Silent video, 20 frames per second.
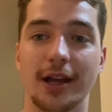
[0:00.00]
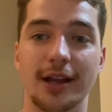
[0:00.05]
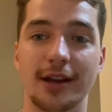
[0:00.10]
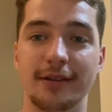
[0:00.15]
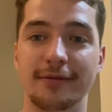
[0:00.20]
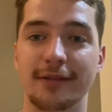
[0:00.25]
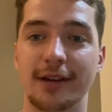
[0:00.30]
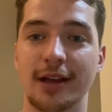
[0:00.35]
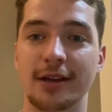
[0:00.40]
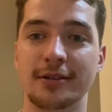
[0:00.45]

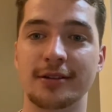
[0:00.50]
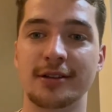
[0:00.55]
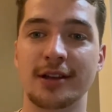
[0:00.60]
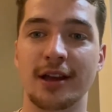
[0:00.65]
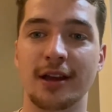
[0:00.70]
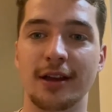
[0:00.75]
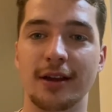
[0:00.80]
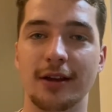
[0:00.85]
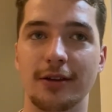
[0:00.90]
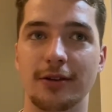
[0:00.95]
anything else,
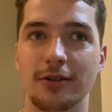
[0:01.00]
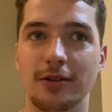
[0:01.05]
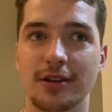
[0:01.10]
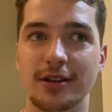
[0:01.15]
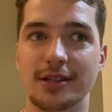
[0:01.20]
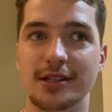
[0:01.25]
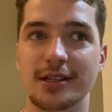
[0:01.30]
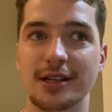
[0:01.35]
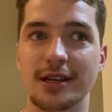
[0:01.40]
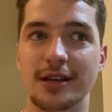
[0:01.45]
you
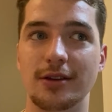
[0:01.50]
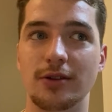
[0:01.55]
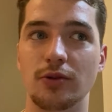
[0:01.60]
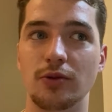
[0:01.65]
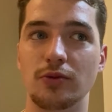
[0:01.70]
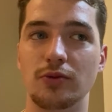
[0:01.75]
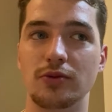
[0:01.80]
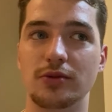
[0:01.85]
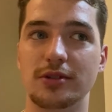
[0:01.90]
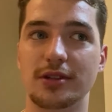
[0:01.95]
can see
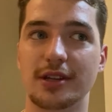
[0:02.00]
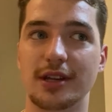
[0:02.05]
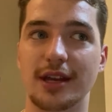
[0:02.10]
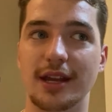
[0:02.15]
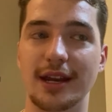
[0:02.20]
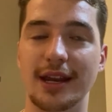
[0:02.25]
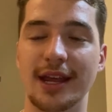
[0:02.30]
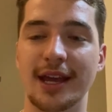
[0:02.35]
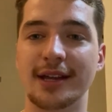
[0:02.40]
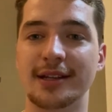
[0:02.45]
who's
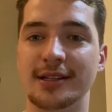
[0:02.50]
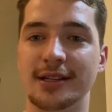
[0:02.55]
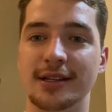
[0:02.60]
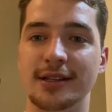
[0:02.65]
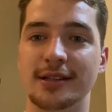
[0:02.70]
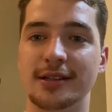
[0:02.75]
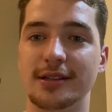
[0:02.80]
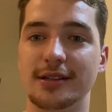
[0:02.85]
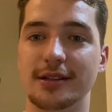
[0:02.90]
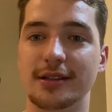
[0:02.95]

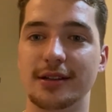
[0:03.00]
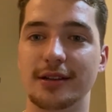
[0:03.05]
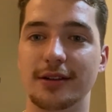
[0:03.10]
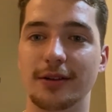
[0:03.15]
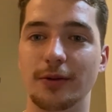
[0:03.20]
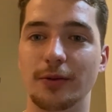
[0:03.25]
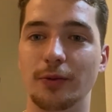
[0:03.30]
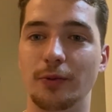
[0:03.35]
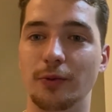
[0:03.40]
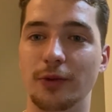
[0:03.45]
connected
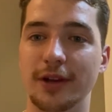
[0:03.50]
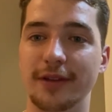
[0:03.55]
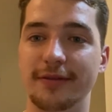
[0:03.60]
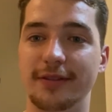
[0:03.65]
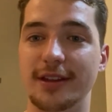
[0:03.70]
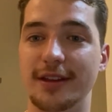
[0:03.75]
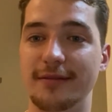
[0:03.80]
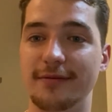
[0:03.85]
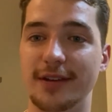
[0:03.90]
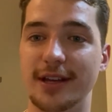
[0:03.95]
with
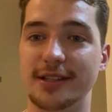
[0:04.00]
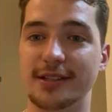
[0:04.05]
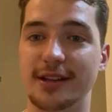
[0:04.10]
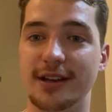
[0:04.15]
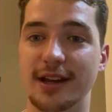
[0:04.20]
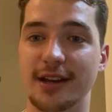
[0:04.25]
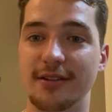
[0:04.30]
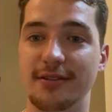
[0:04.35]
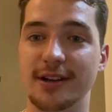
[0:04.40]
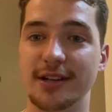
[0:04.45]
the investor
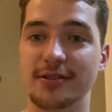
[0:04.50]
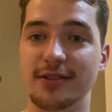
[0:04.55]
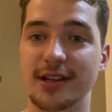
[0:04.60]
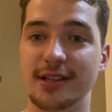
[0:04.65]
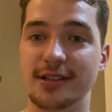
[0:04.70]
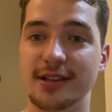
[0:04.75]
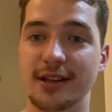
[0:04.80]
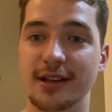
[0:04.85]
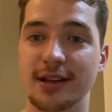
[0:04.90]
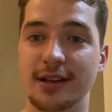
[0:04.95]
that you're
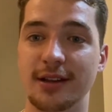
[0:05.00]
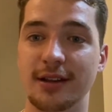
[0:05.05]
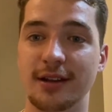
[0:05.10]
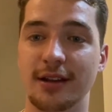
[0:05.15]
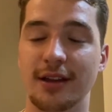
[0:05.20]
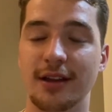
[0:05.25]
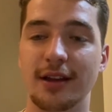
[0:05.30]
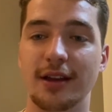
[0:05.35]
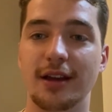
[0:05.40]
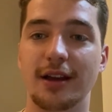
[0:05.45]
interested in,
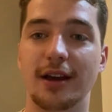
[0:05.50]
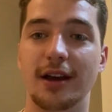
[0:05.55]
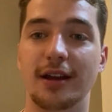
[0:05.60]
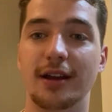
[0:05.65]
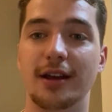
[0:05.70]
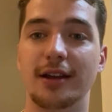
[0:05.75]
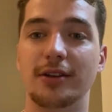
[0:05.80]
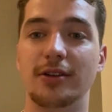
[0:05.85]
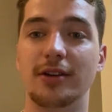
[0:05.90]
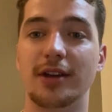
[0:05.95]
and
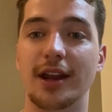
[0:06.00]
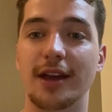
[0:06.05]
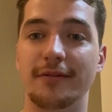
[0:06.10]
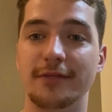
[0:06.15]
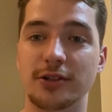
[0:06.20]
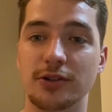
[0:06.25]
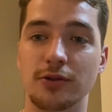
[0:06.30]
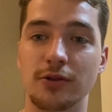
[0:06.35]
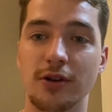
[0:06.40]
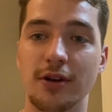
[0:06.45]
then you can have a short